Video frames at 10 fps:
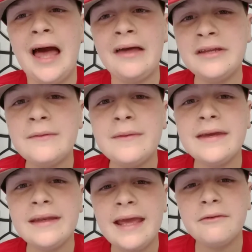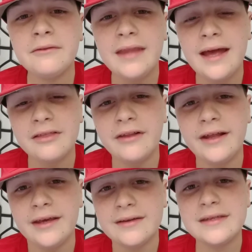I think we can hang with the
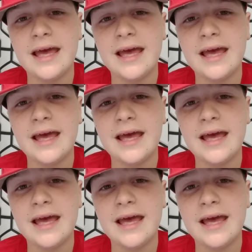Athletics.